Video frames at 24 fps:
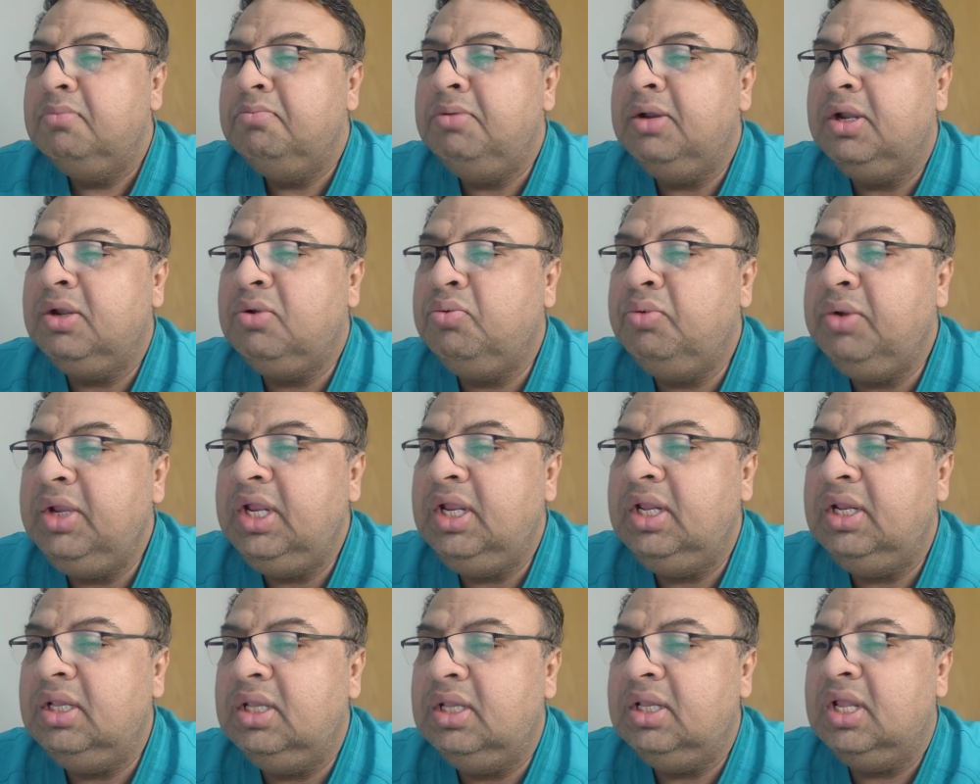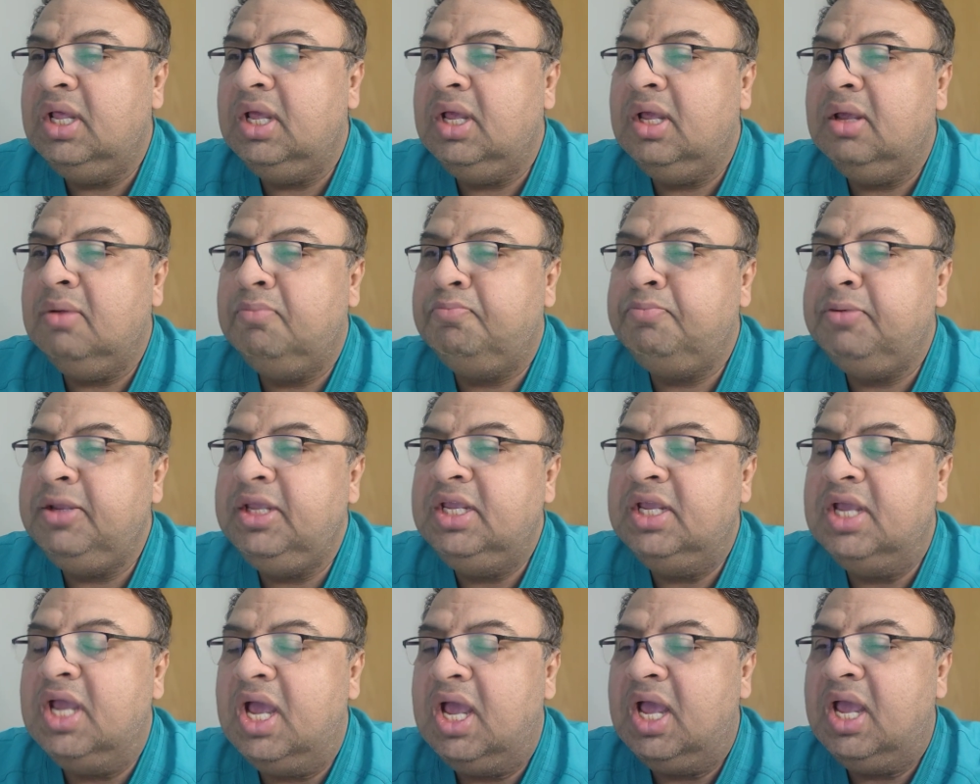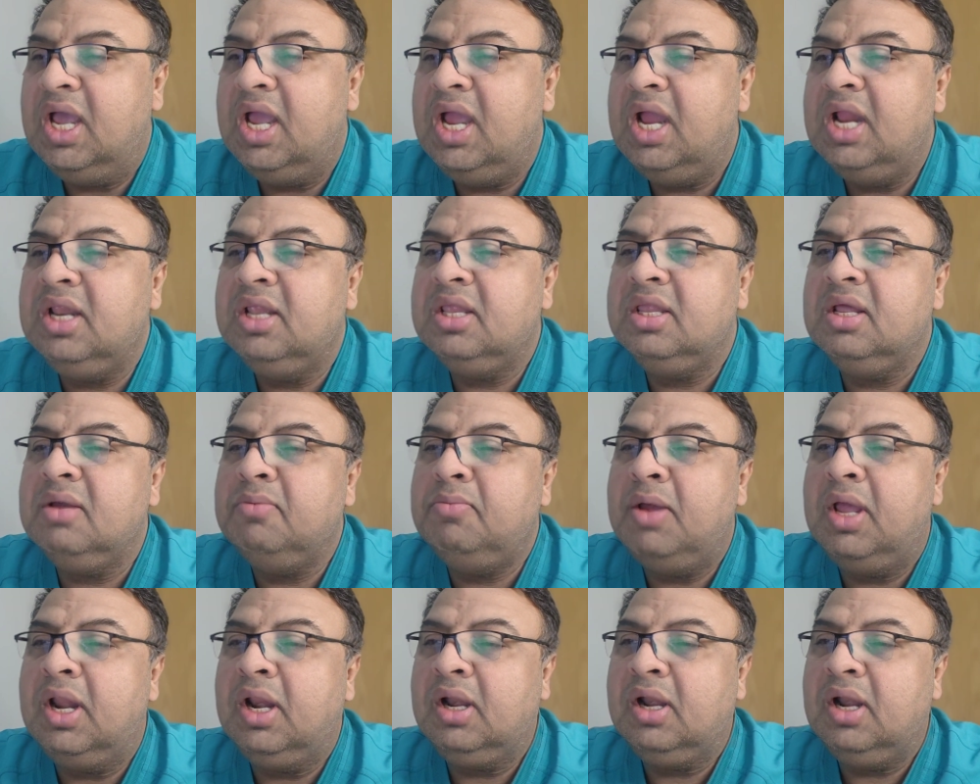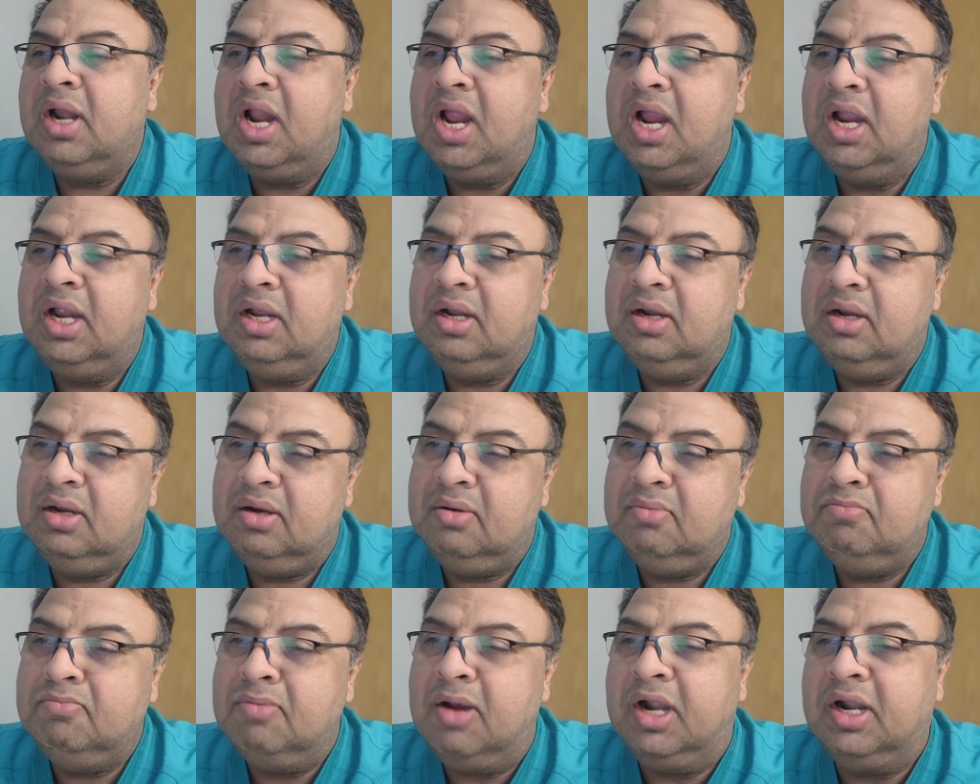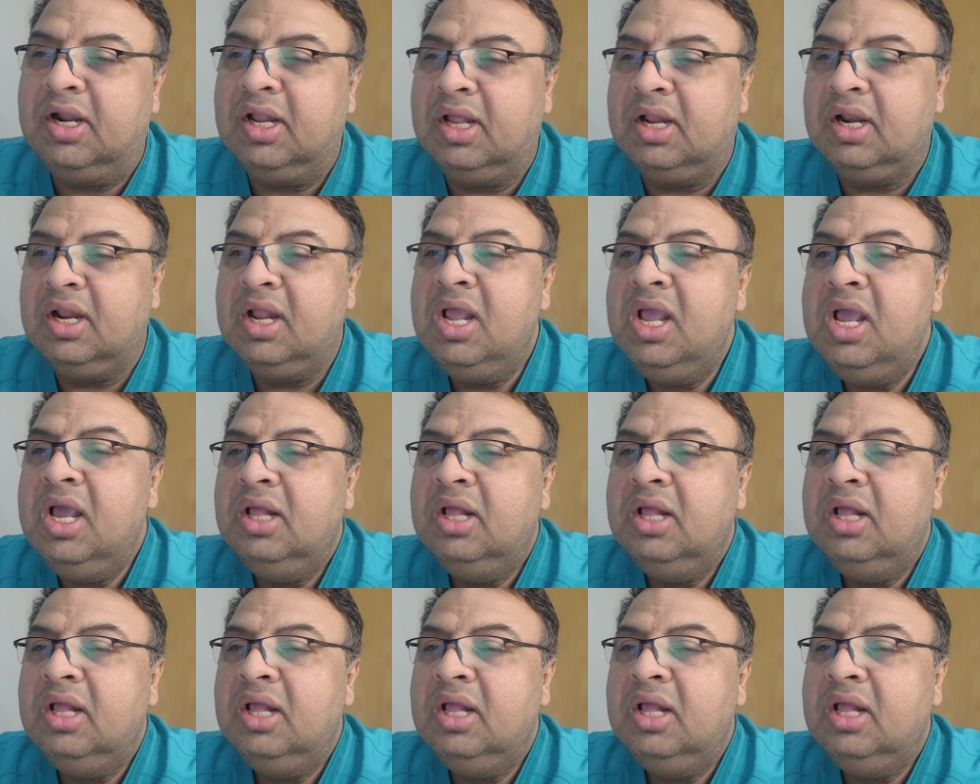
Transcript: between the pia and subarachnoid matter.